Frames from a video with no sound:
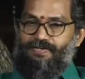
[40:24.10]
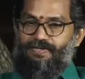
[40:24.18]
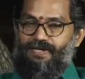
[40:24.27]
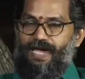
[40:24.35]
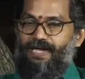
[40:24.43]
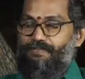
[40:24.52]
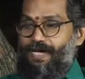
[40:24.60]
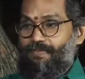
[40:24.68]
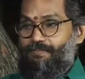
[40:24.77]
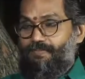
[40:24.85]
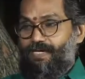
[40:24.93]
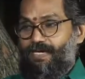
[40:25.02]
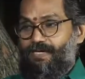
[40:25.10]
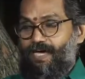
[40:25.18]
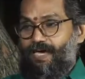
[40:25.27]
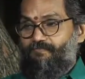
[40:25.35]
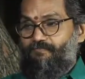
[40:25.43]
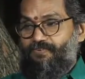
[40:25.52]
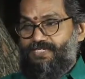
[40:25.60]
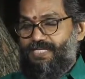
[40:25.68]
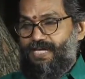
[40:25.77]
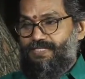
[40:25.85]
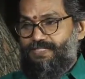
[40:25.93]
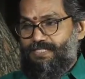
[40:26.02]
I'm
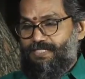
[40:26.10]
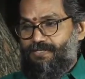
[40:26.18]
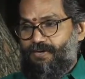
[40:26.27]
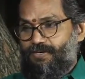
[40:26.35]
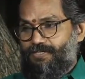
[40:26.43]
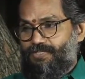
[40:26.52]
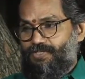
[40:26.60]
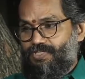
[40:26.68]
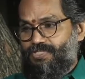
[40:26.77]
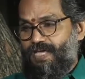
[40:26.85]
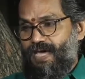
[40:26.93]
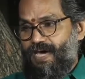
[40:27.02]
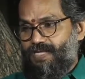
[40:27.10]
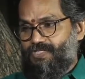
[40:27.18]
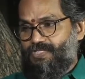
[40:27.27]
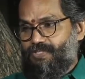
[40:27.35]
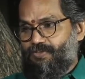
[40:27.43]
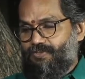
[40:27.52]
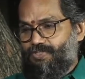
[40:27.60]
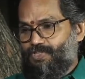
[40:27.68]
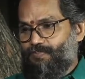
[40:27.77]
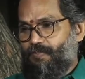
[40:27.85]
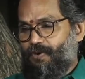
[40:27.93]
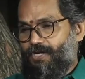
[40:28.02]
emphasizing on this answer or this
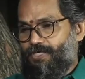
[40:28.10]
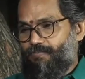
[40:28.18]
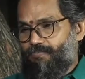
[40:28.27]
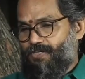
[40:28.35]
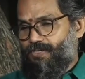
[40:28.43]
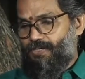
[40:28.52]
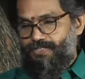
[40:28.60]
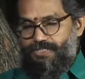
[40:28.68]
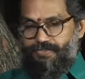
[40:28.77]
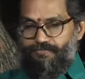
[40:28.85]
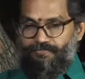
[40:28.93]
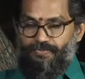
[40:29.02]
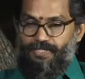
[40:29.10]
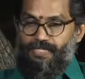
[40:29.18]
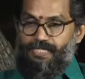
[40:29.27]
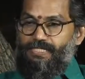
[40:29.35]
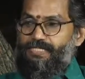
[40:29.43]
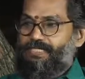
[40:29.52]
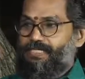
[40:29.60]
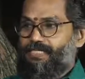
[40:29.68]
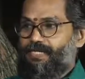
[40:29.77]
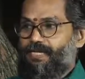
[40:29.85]
point because there are